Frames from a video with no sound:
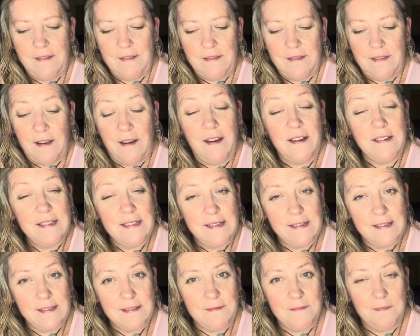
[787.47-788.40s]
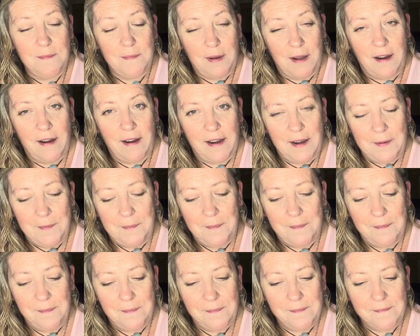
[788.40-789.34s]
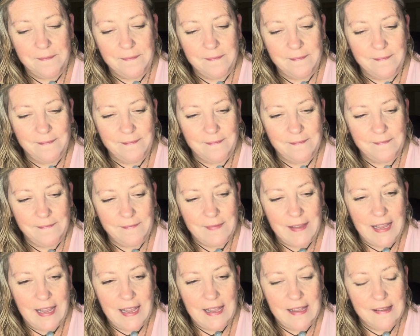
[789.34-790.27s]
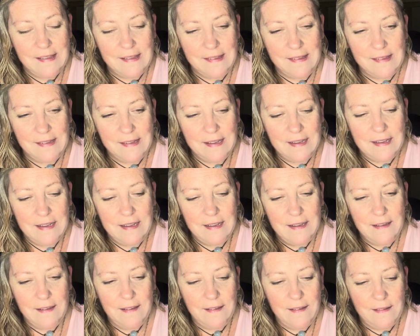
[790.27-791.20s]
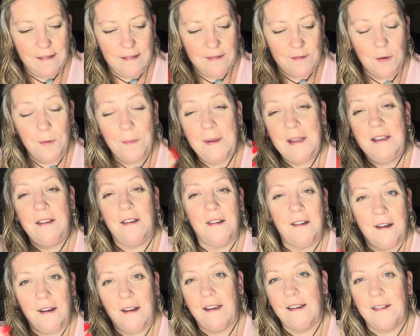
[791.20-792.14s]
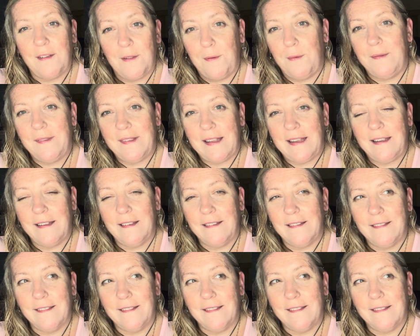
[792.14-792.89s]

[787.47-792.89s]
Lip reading: the hardest part, is stopping your heart closing.